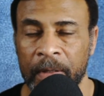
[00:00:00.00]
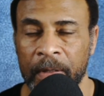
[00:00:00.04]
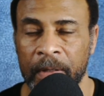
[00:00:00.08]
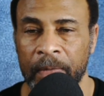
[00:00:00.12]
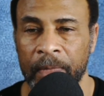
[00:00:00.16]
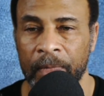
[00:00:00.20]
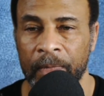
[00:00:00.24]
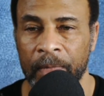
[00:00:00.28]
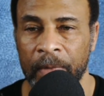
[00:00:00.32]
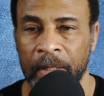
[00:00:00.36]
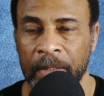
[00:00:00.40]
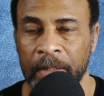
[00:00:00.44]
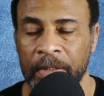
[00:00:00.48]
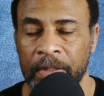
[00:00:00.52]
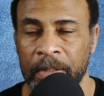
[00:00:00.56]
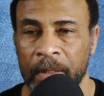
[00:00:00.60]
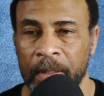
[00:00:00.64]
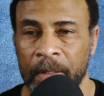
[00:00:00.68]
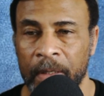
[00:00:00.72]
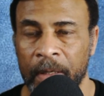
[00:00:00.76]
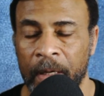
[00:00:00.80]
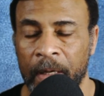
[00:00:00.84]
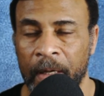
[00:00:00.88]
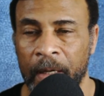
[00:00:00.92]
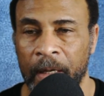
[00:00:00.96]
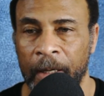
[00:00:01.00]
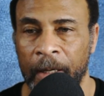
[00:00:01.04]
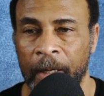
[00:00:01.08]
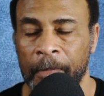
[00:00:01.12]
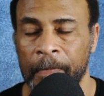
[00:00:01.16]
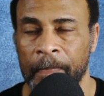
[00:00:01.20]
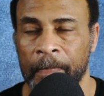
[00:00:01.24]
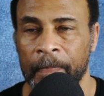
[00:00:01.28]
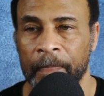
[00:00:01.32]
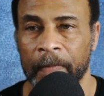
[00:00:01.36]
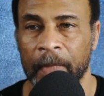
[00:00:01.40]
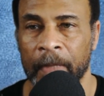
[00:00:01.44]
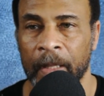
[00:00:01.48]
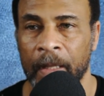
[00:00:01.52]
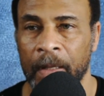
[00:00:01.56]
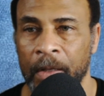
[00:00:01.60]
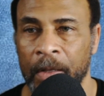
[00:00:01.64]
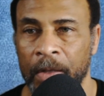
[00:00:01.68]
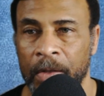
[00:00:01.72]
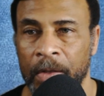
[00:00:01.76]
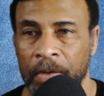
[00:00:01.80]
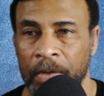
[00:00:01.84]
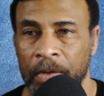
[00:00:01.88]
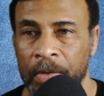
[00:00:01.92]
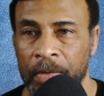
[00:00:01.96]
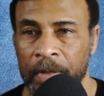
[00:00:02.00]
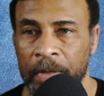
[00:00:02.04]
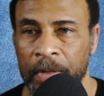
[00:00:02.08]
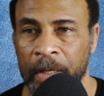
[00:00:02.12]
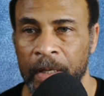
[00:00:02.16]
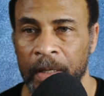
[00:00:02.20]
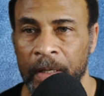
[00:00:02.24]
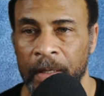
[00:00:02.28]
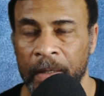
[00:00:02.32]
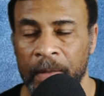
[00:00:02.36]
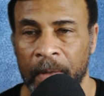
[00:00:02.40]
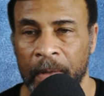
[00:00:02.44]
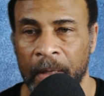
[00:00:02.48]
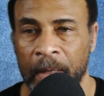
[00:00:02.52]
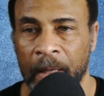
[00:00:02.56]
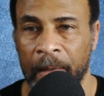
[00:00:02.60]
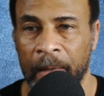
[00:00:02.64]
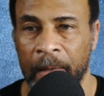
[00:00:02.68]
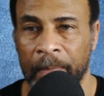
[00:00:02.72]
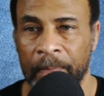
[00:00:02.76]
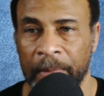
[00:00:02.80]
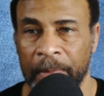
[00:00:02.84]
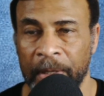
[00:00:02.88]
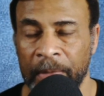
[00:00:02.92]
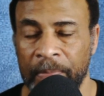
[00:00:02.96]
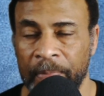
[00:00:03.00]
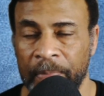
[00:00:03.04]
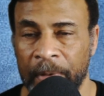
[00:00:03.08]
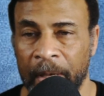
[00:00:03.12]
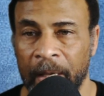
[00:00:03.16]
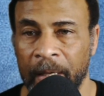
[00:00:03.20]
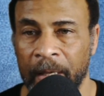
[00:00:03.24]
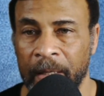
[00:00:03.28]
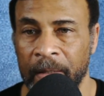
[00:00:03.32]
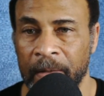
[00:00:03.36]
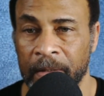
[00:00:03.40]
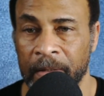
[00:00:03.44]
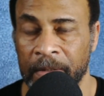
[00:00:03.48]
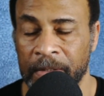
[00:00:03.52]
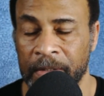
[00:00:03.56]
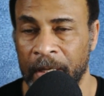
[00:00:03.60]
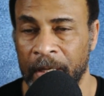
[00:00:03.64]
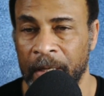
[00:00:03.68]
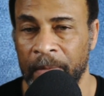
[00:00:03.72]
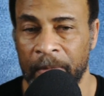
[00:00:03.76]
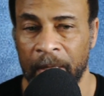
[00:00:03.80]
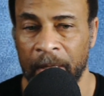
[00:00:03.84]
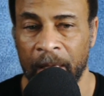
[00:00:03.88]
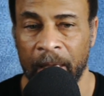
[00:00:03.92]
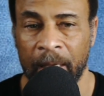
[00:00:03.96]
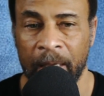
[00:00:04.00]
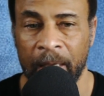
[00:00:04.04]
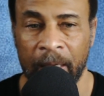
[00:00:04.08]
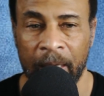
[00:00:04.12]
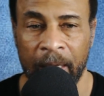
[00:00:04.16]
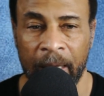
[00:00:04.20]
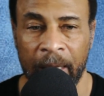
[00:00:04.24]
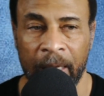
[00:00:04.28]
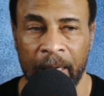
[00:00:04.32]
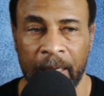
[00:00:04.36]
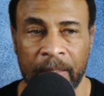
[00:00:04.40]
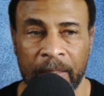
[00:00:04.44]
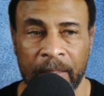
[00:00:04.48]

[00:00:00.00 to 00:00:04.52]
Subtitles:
in which you can be paid the same day